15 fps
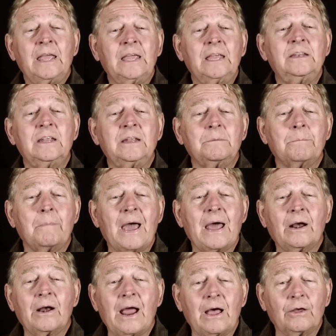It didn't
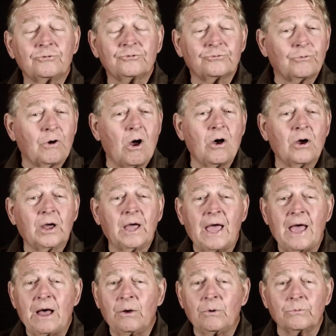matter how strong,
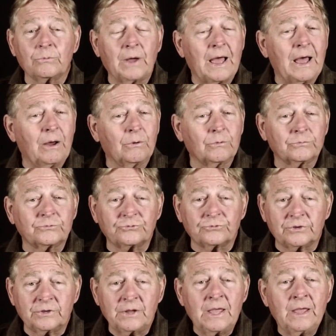how
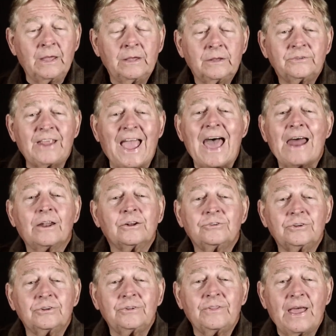
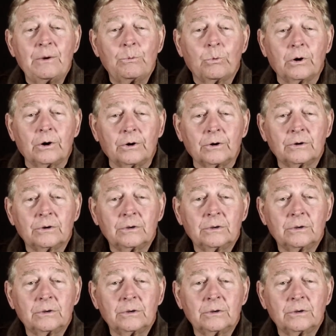talented they were.